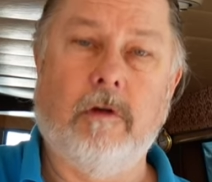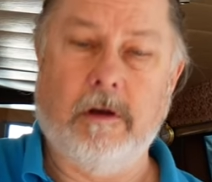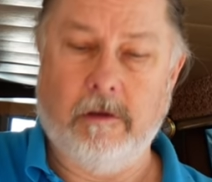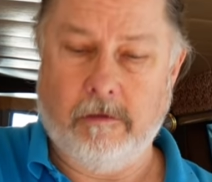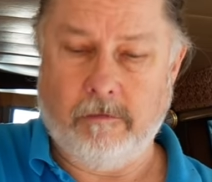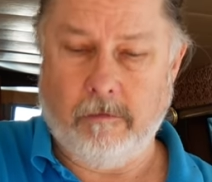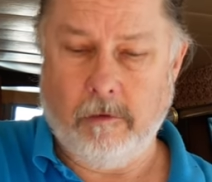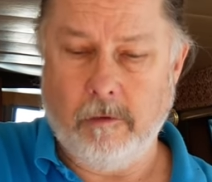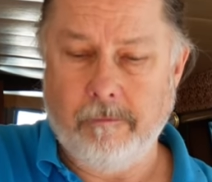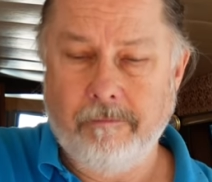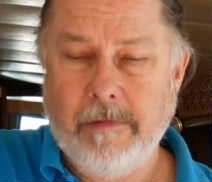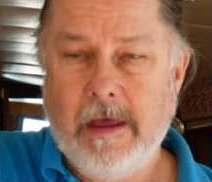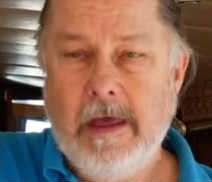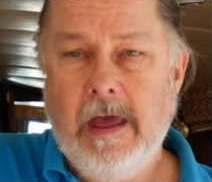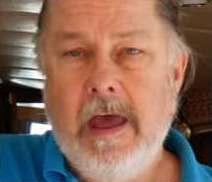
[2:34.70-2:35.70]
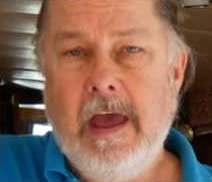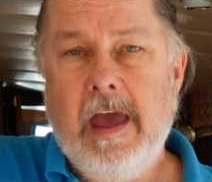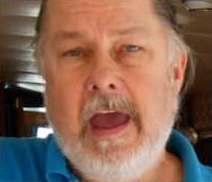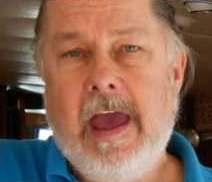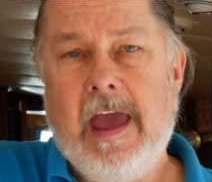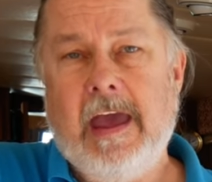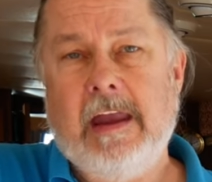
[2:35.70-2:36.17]
running through.
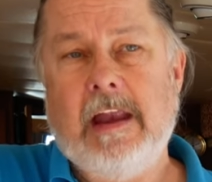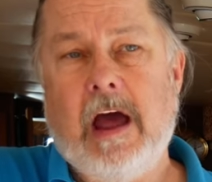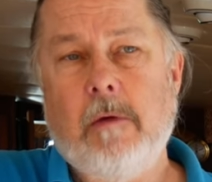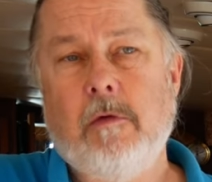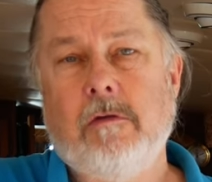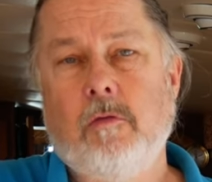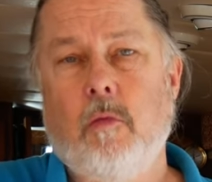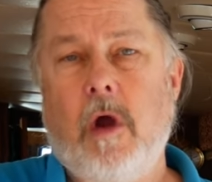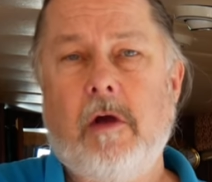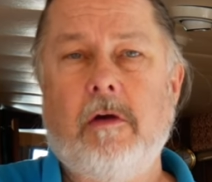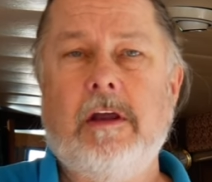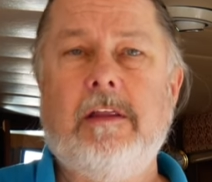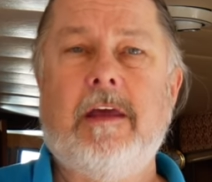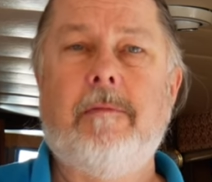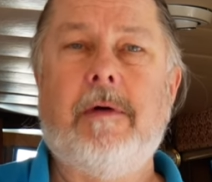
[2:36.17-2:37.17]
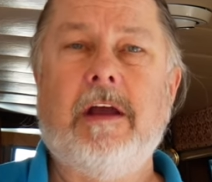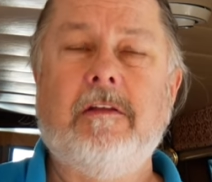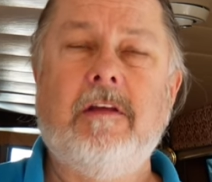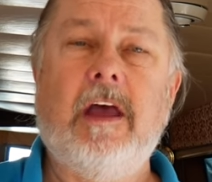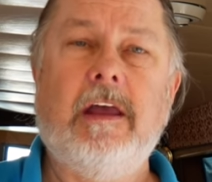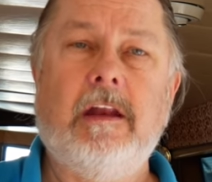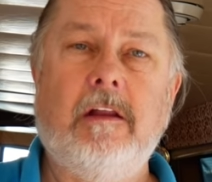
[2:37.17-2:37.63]
And I was worried that by
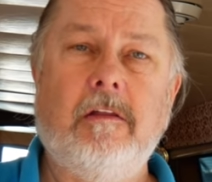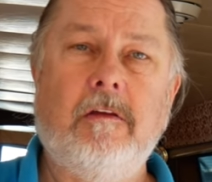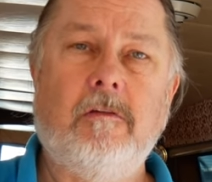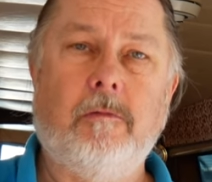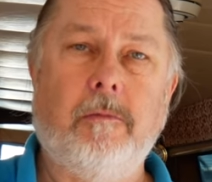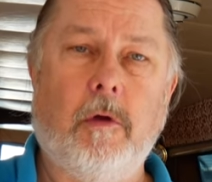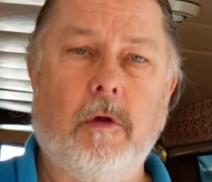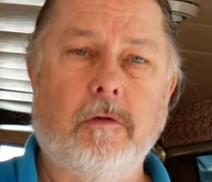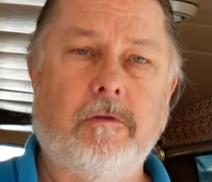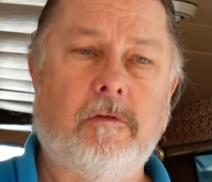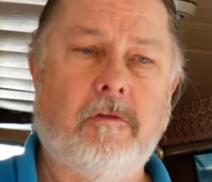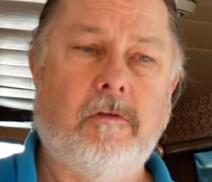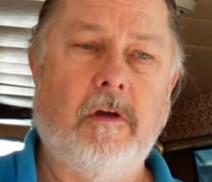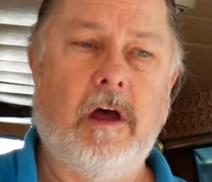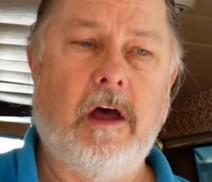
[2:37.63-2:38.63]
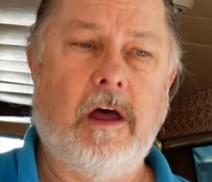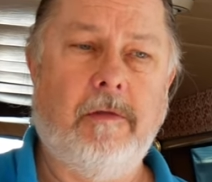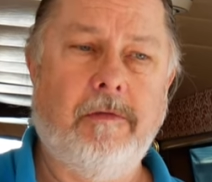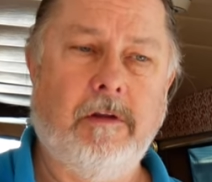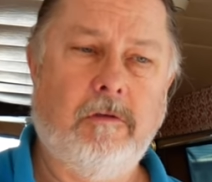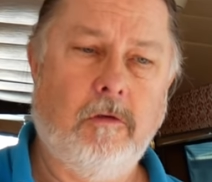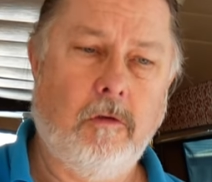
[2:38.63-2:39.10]
tightening these bolts, uh,
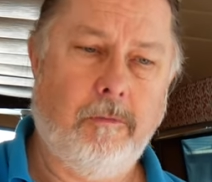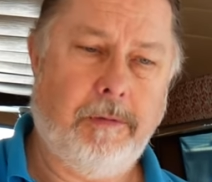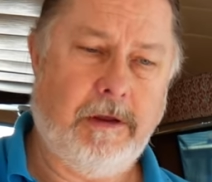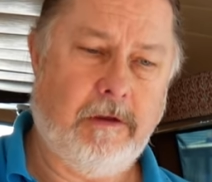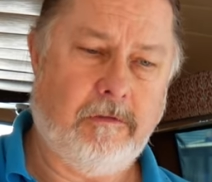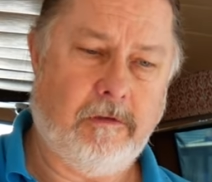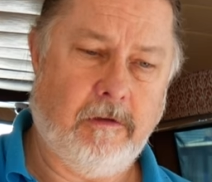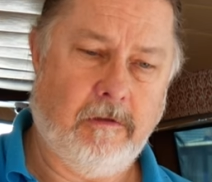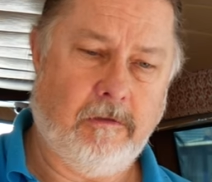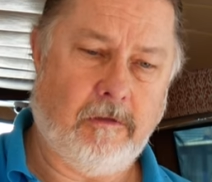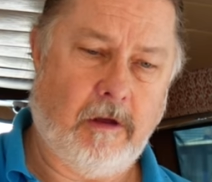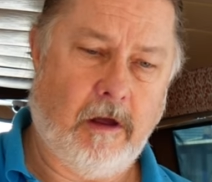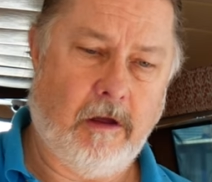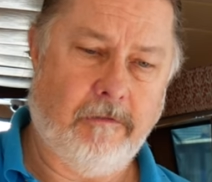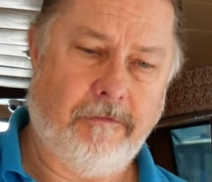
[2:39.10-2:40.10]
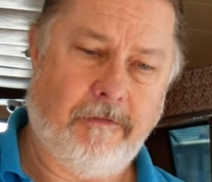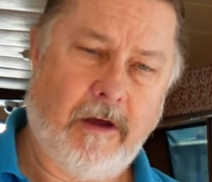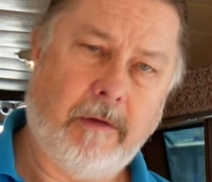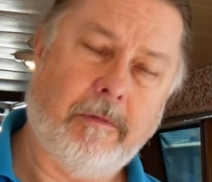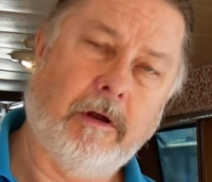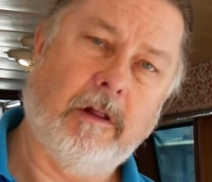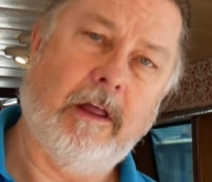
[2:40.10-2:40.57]
the two pieces of
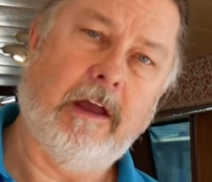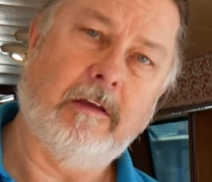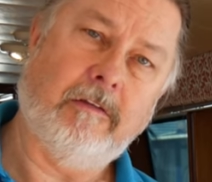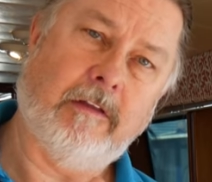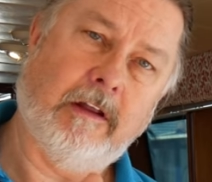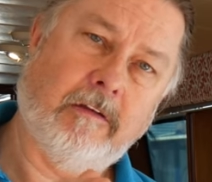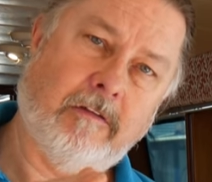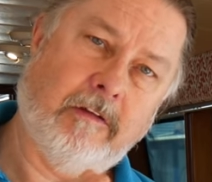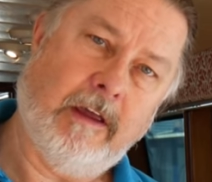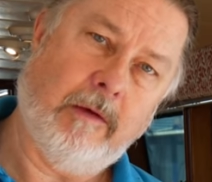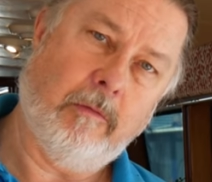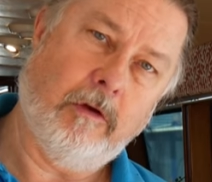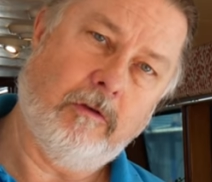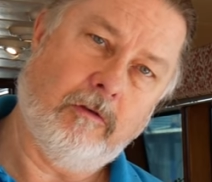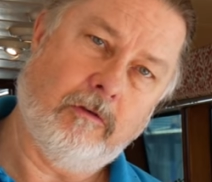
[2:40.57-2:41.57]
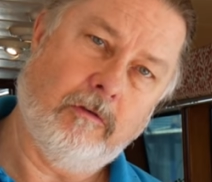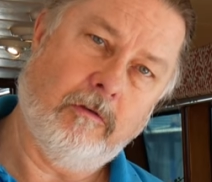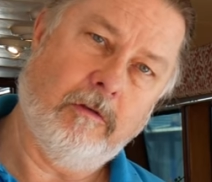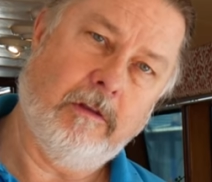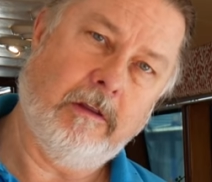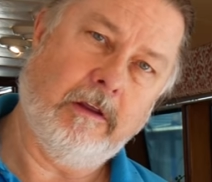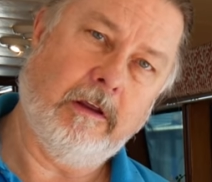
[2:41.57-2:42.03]
fiberglass that sandwich
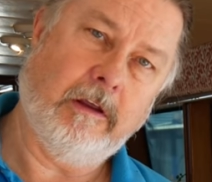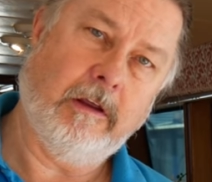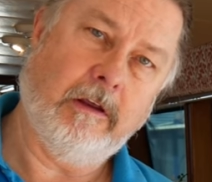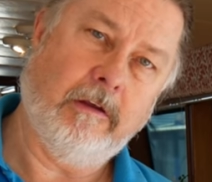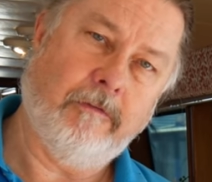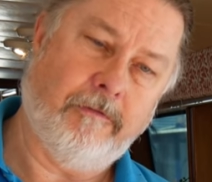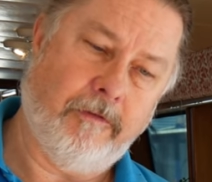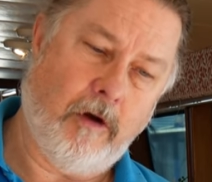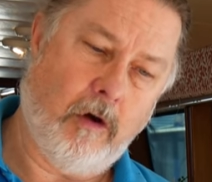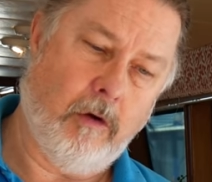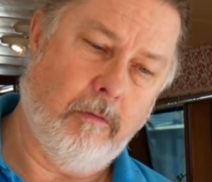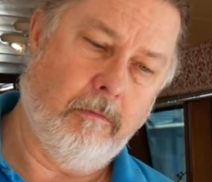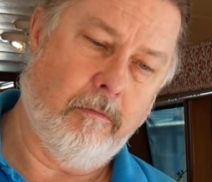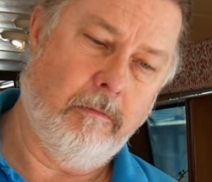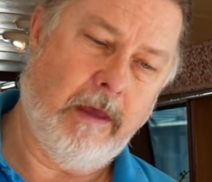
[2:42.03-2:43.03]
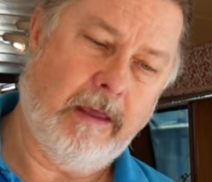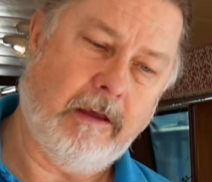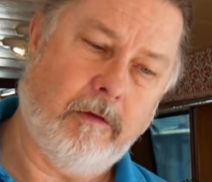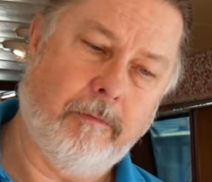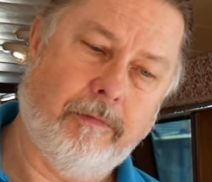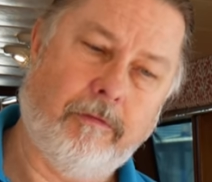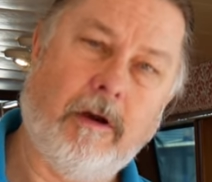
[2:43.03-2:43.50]
the foam may
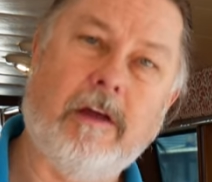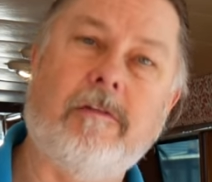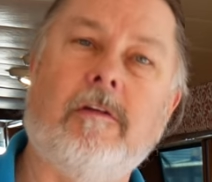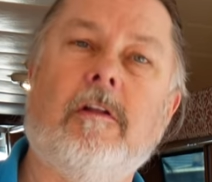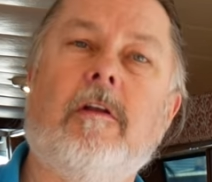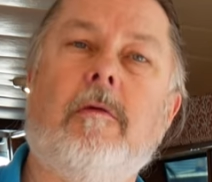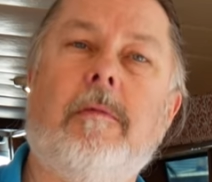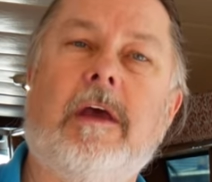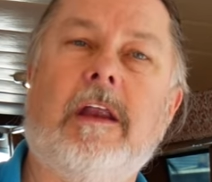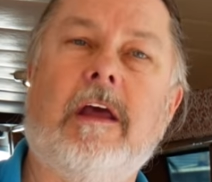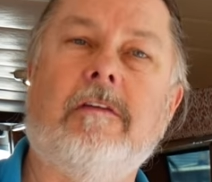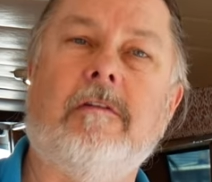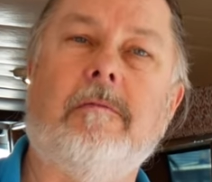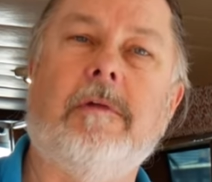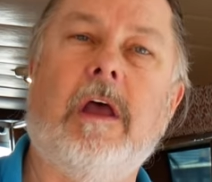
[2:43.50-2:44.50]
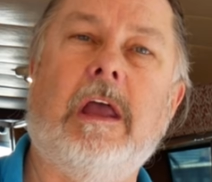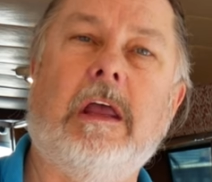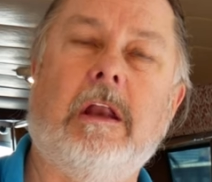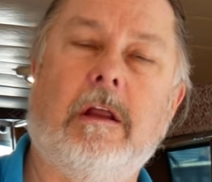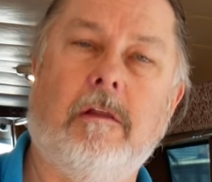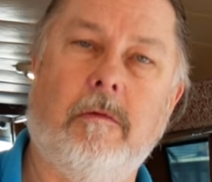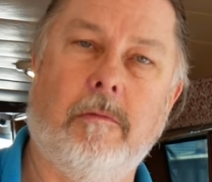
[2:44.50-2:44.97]
compress a little bit as I'm
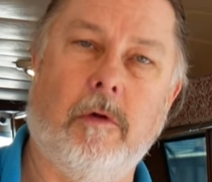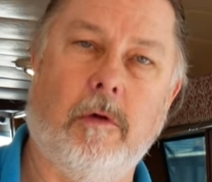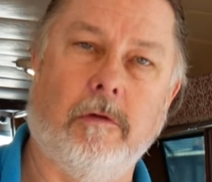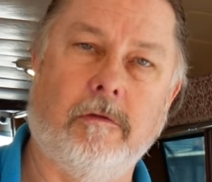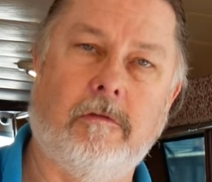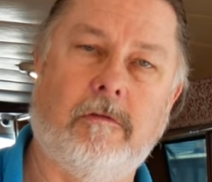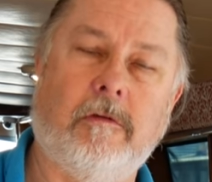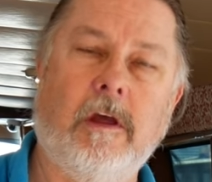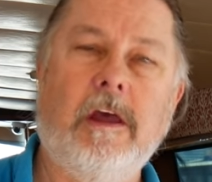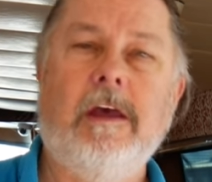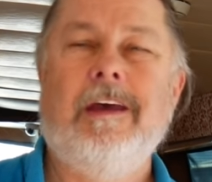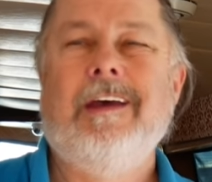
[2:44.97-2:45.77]
tightening the bolts.